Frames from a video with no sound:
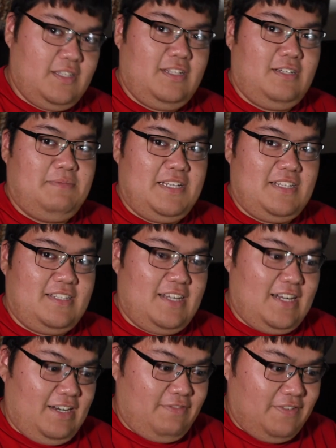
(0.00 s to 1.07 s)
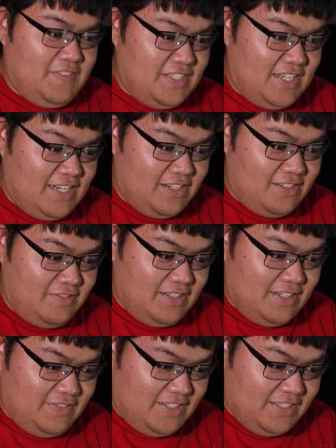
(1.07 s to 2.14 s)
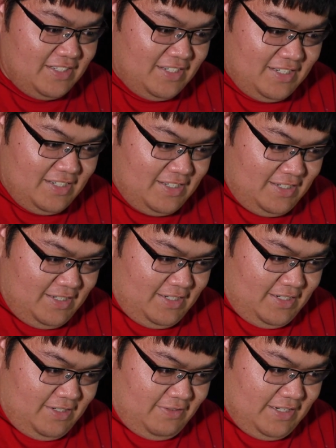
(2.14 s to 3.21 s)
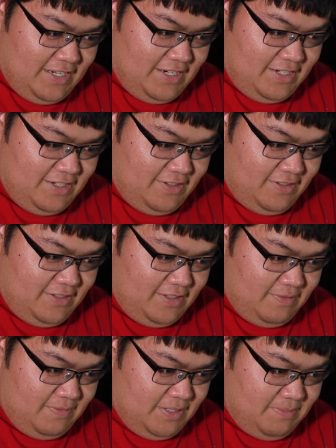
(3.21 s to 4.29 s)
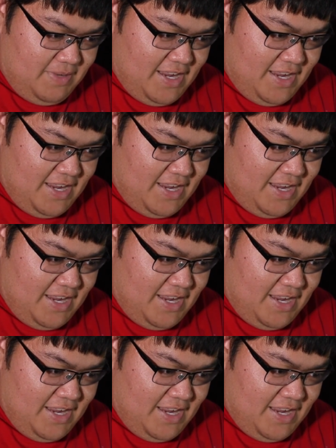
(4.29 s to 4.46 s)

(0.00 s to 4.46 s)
A little bit tiny from this angle, but I mean, you know, what can you do? Make me